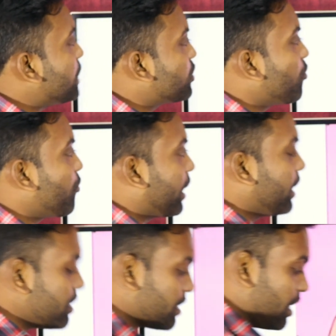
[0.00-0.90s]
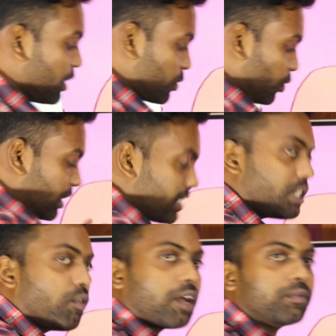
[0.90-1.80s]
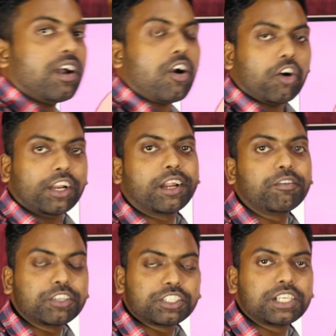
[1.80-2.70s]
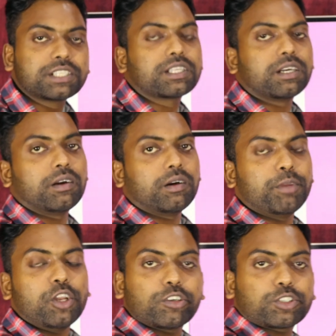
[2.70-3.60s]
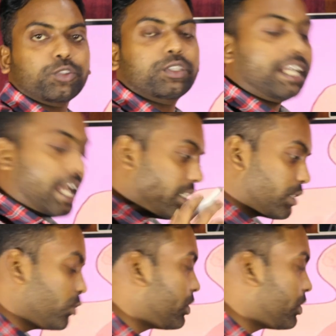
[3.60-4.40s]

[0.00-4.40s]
esophagus, so this is one of the organ which is belongs to the digestive